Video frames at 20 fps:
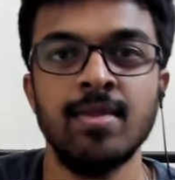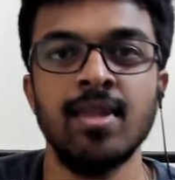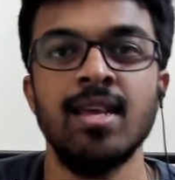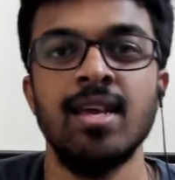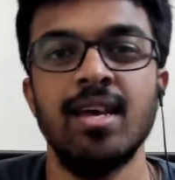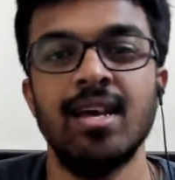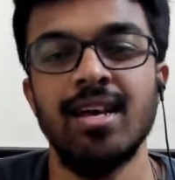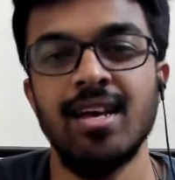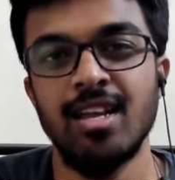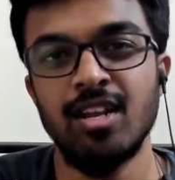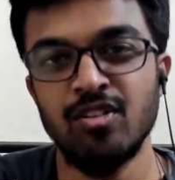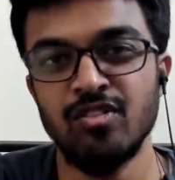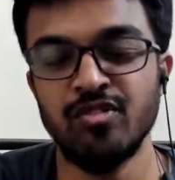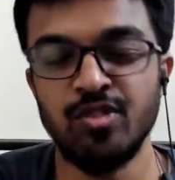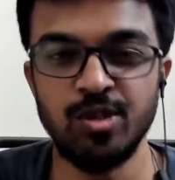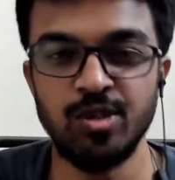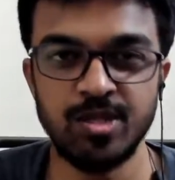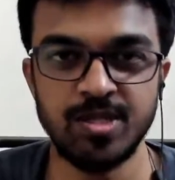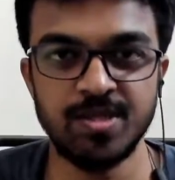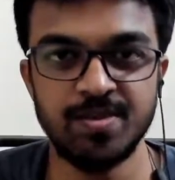Hello
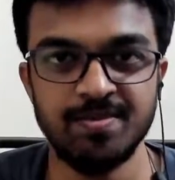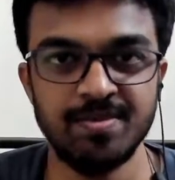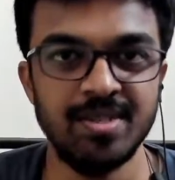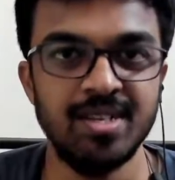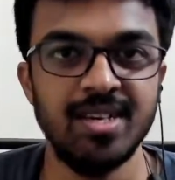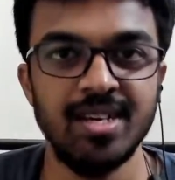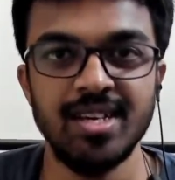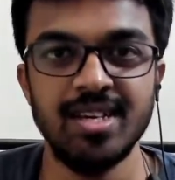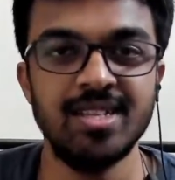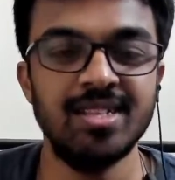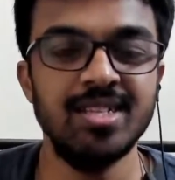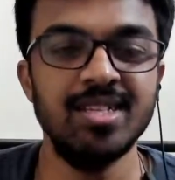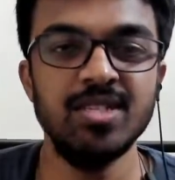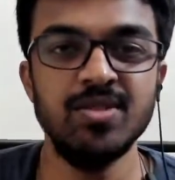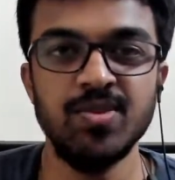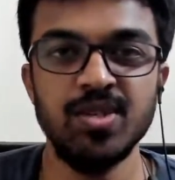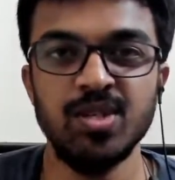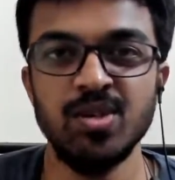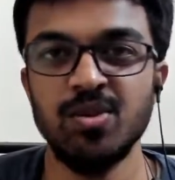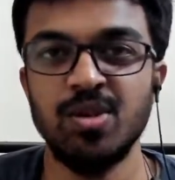folks. In this
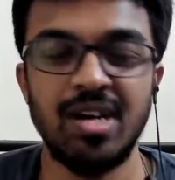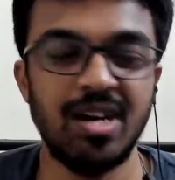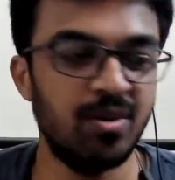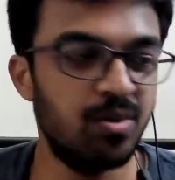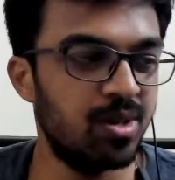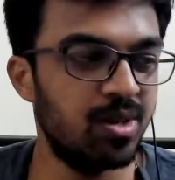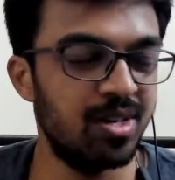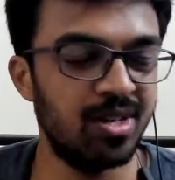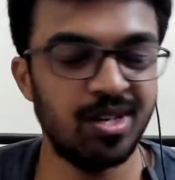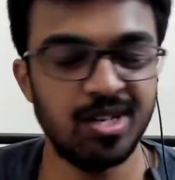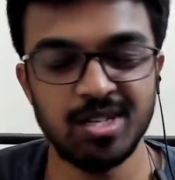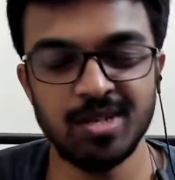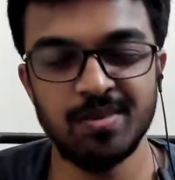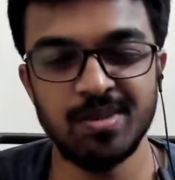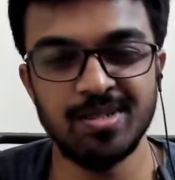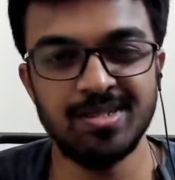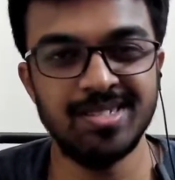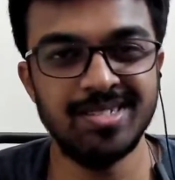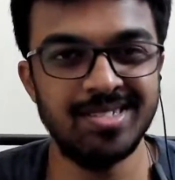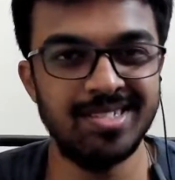video, I want to talk about
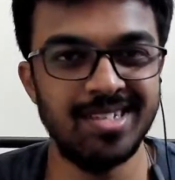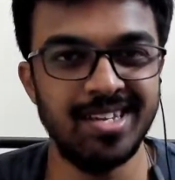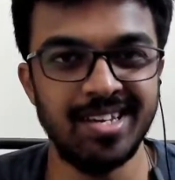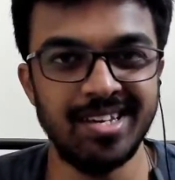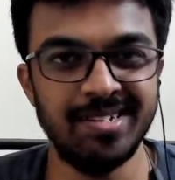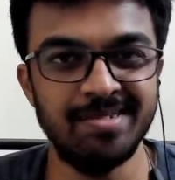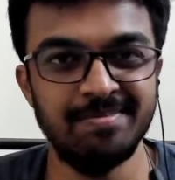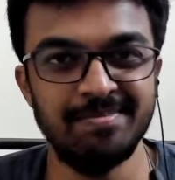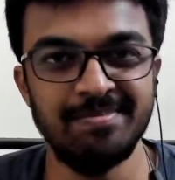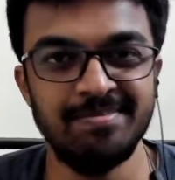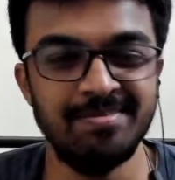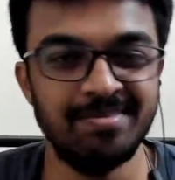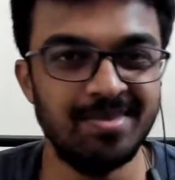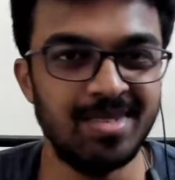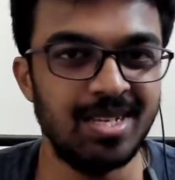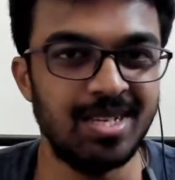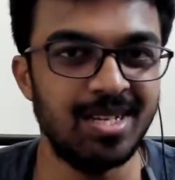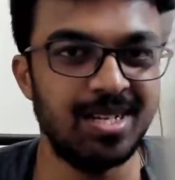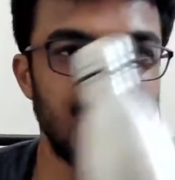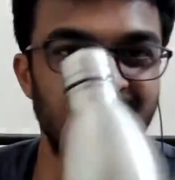this thing
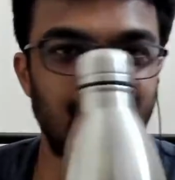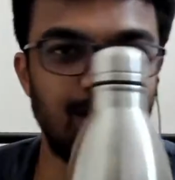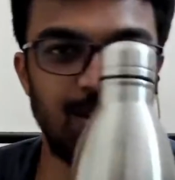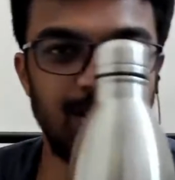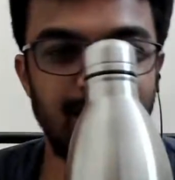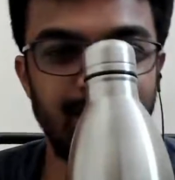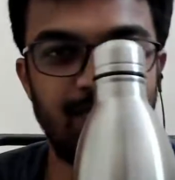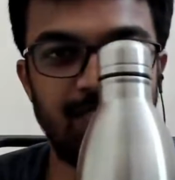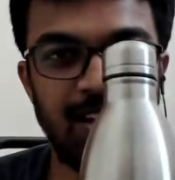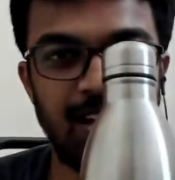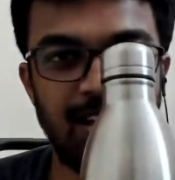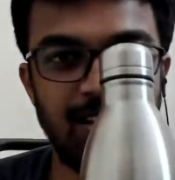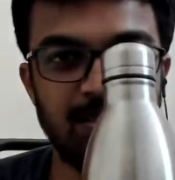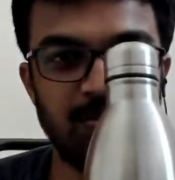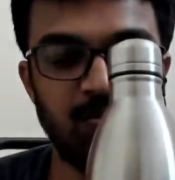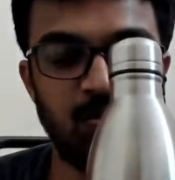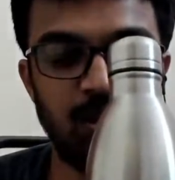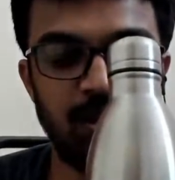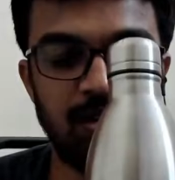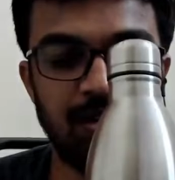called a flask
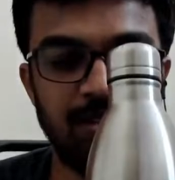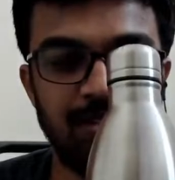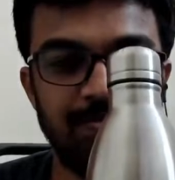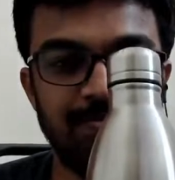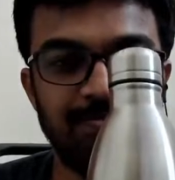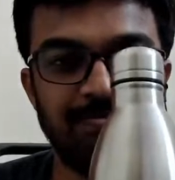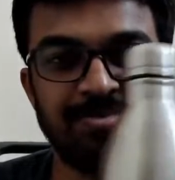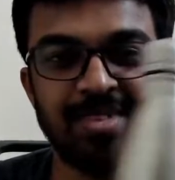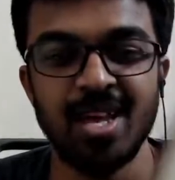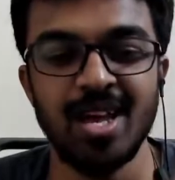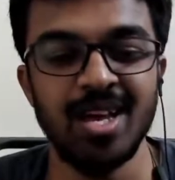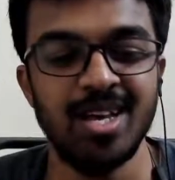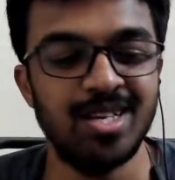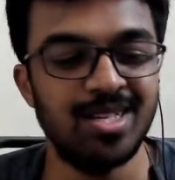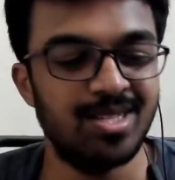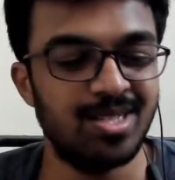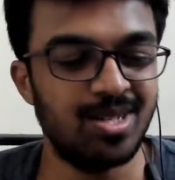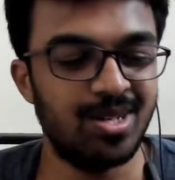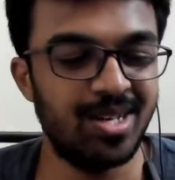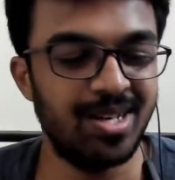bottle.
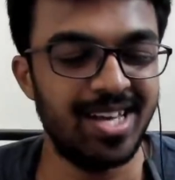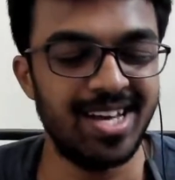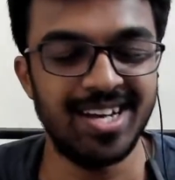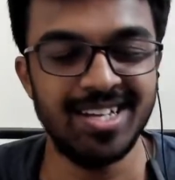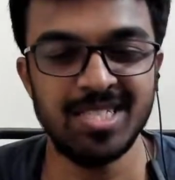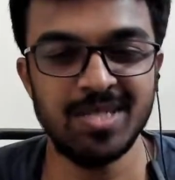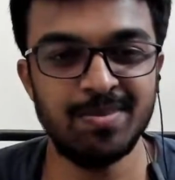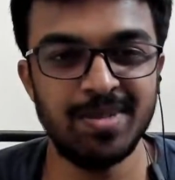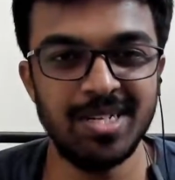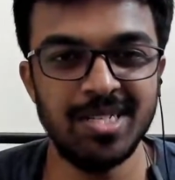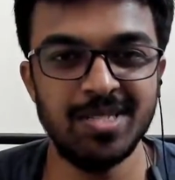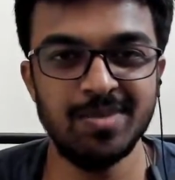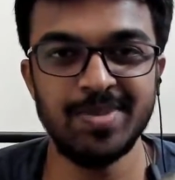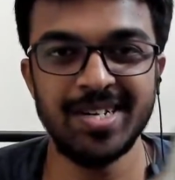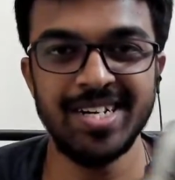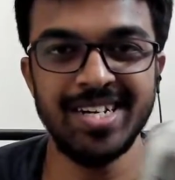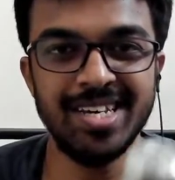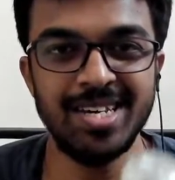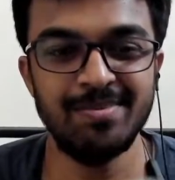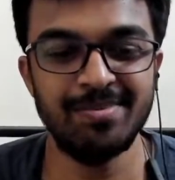So yeah, it's
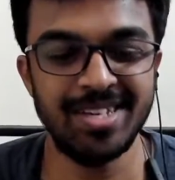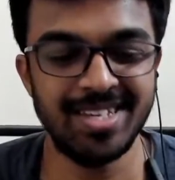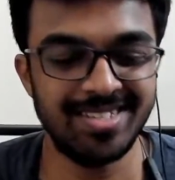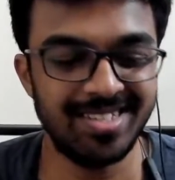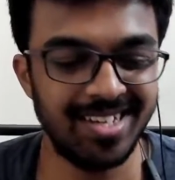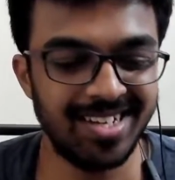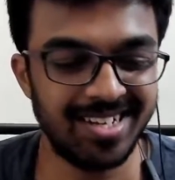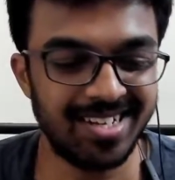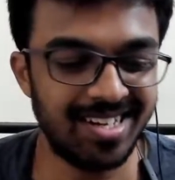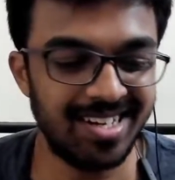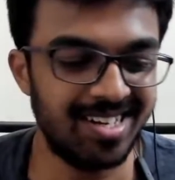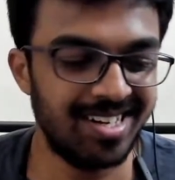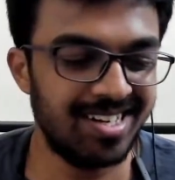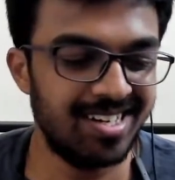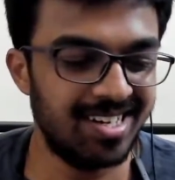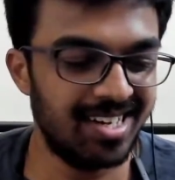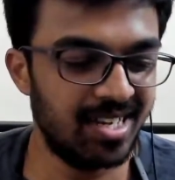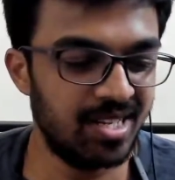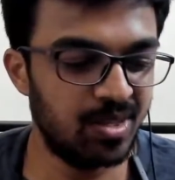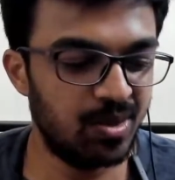pretty basic.
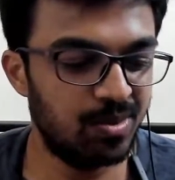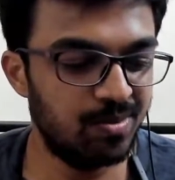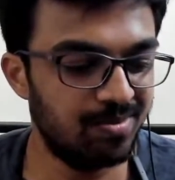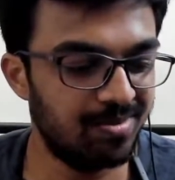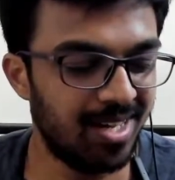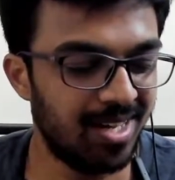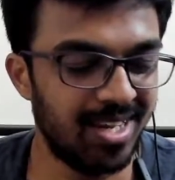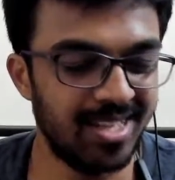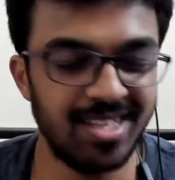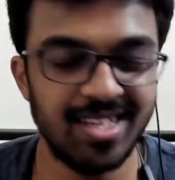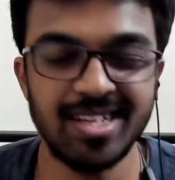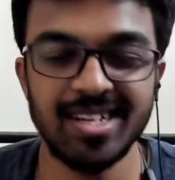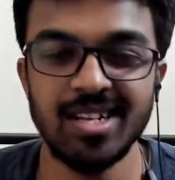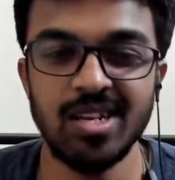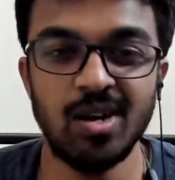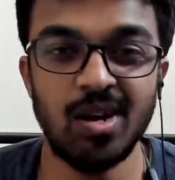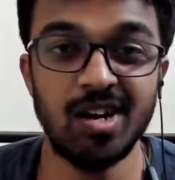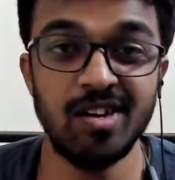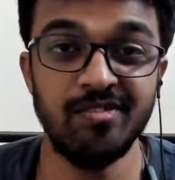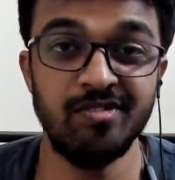I know. I think a
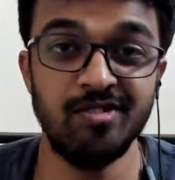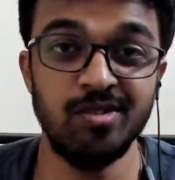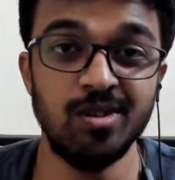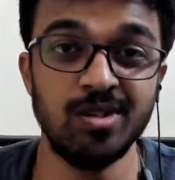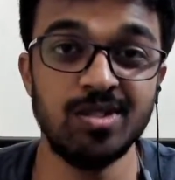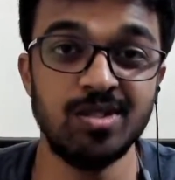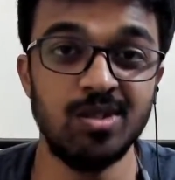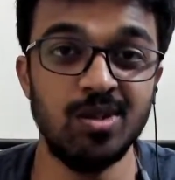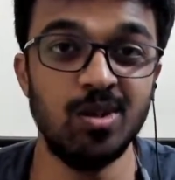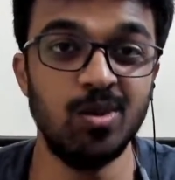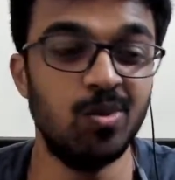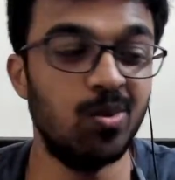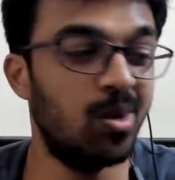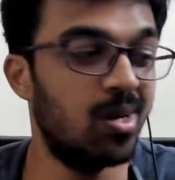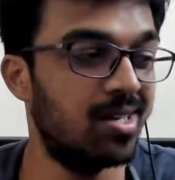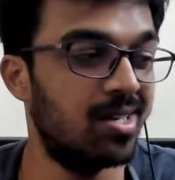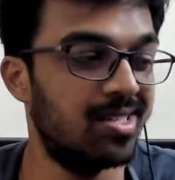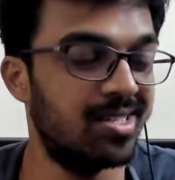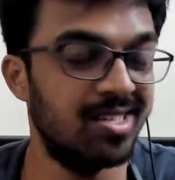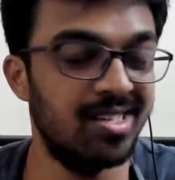lot of folks know
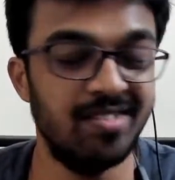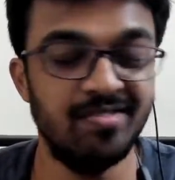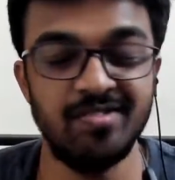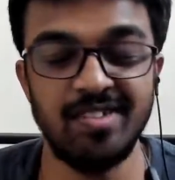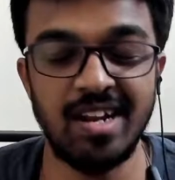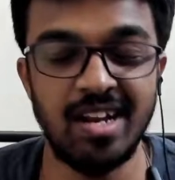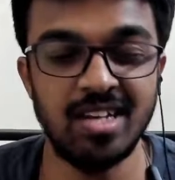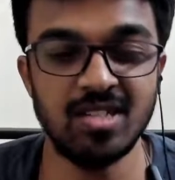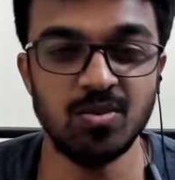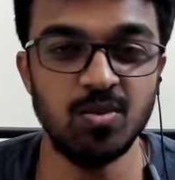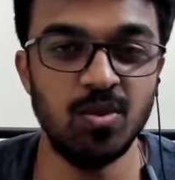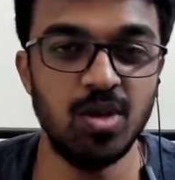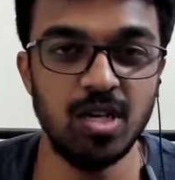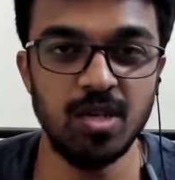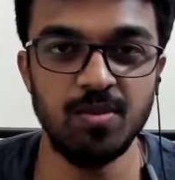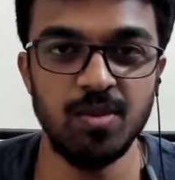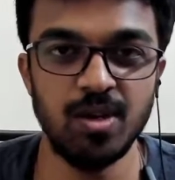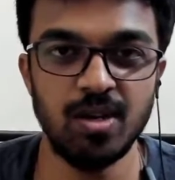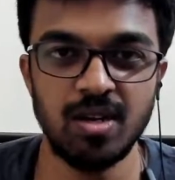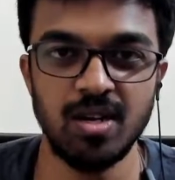what a flask water
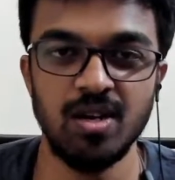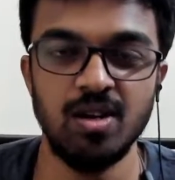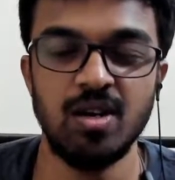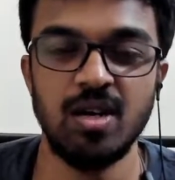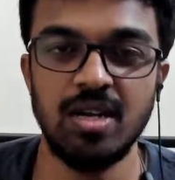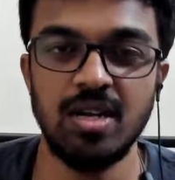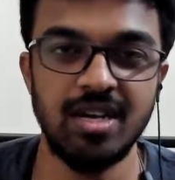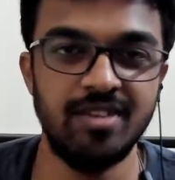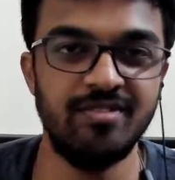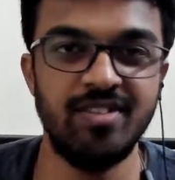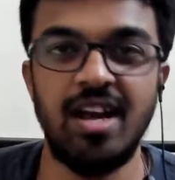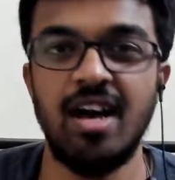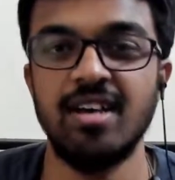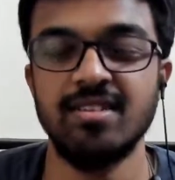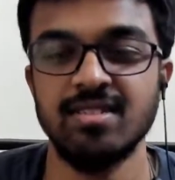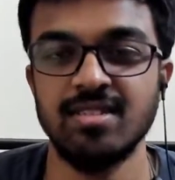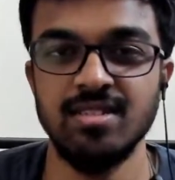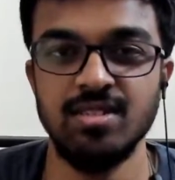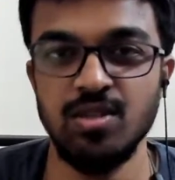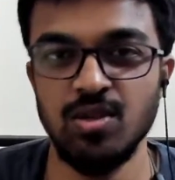bottle or a flask
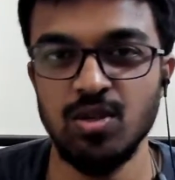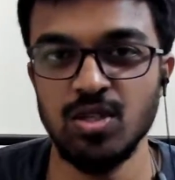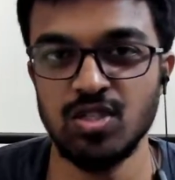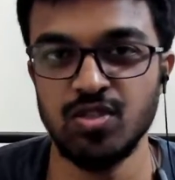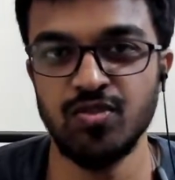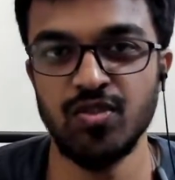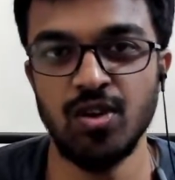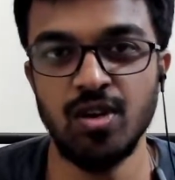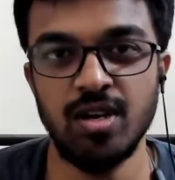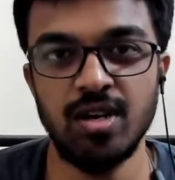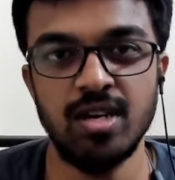is used for.